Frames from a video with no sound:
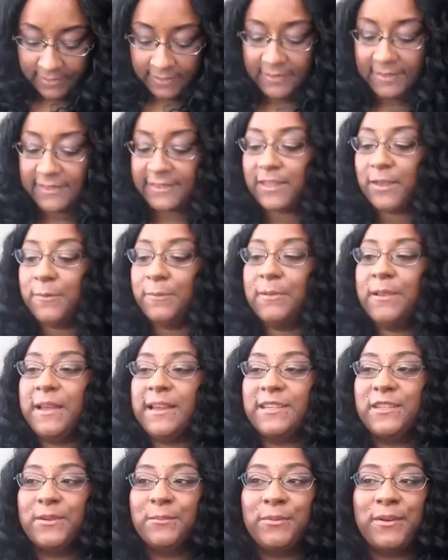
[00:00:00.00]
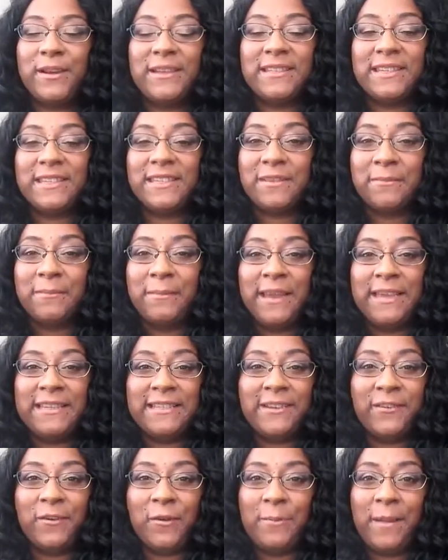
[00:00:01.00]
This complexion brush is
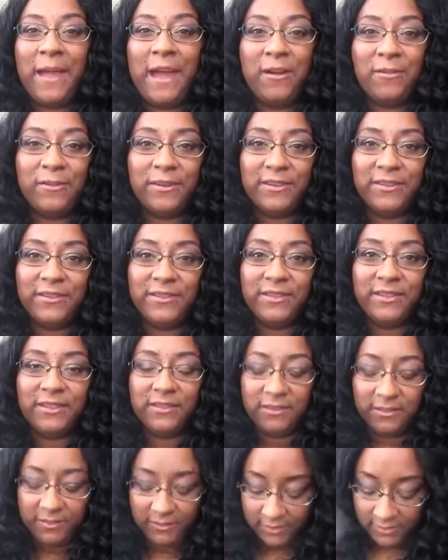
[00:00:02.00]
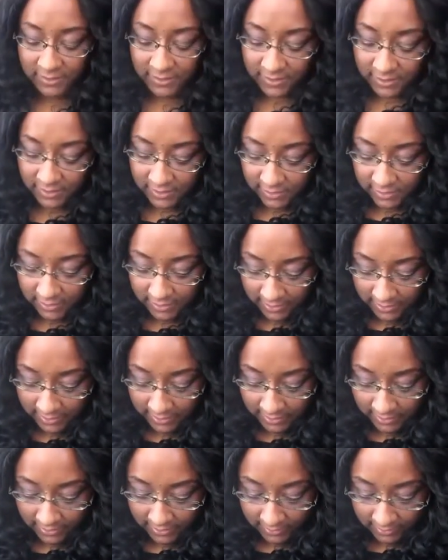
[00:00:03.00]
amazing on powders.
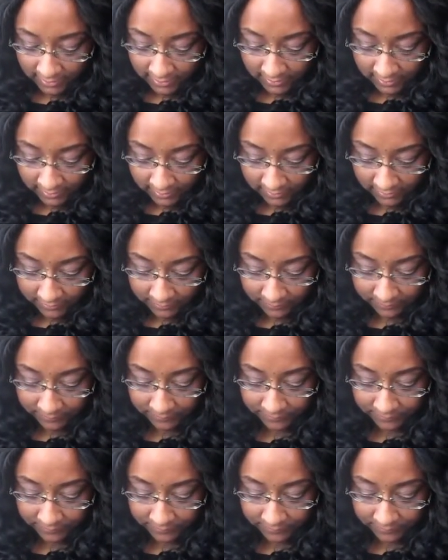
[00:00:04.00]
And